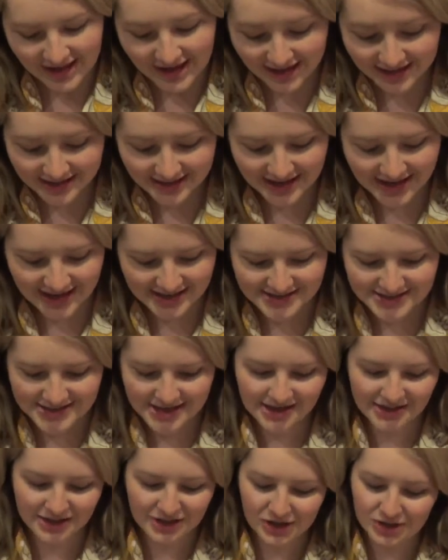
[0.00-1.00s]
Heated
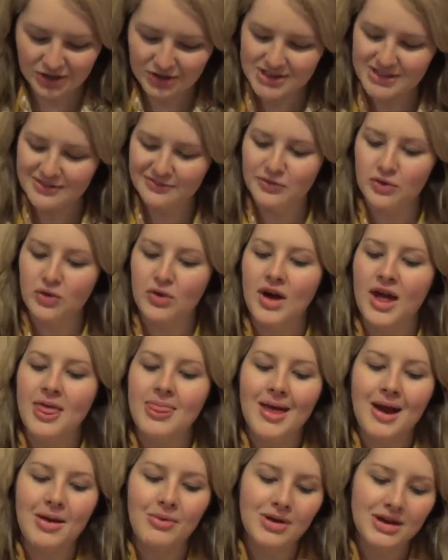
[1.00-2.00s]
hairstyling you can use it for,
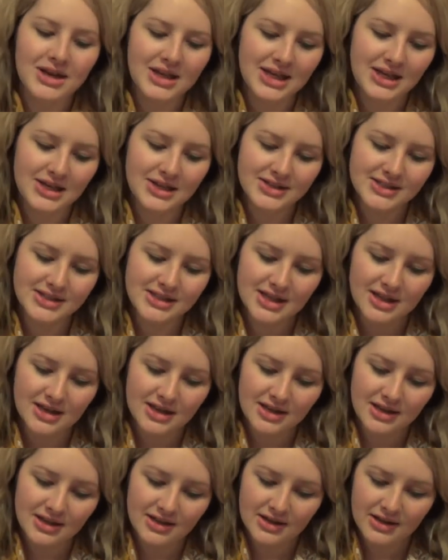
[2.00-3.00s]
and that one is
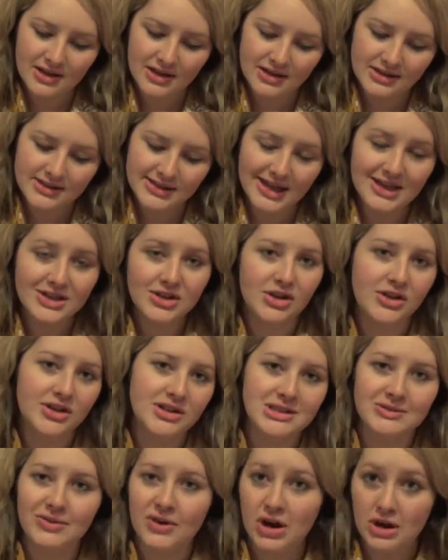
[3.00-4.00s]

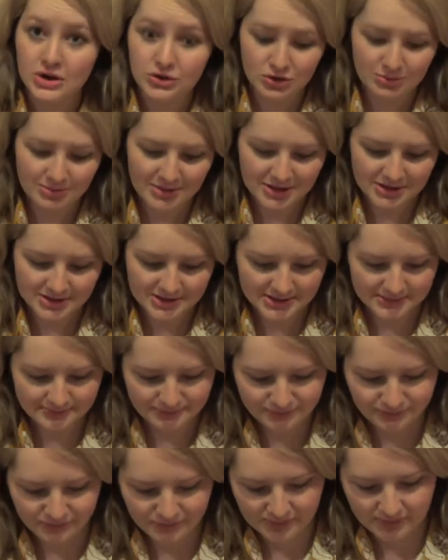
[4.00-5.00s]
$10 for 100
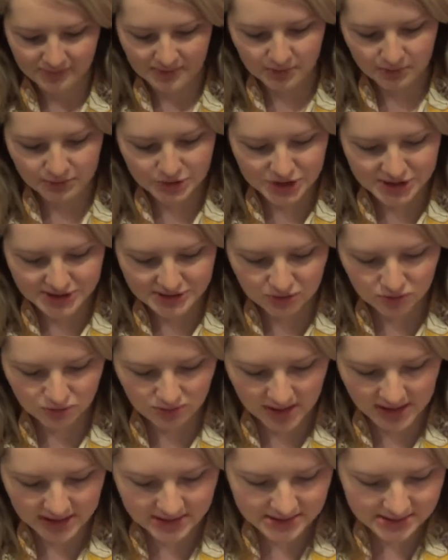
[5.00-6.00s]
mils, which is
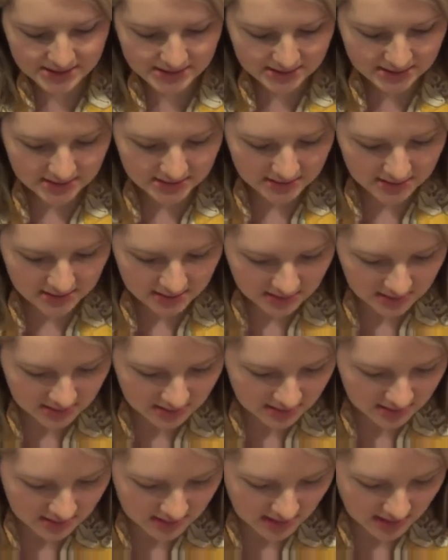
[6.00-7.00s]
great.
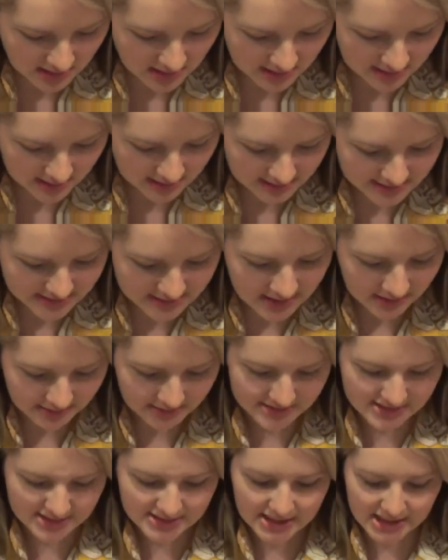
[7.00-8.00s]
And that's
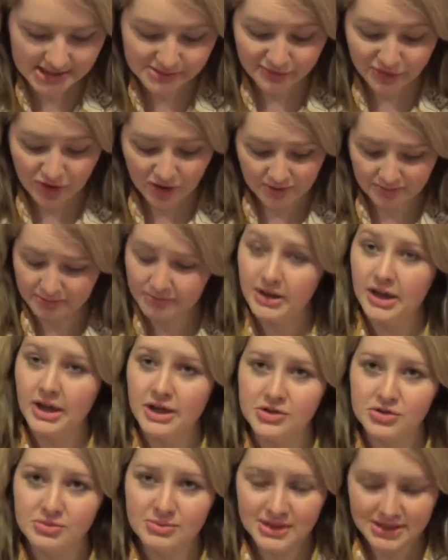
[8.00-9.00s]
the size we've got,
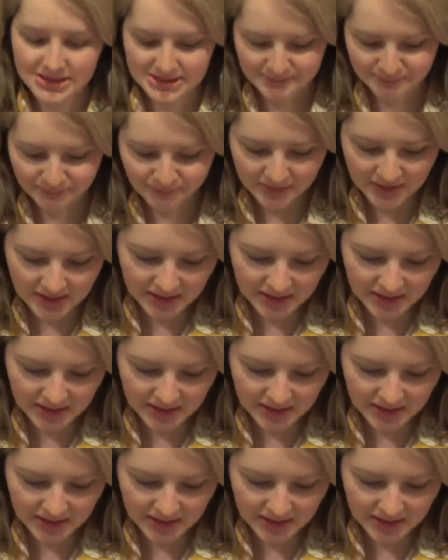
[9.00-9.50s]
100 mils.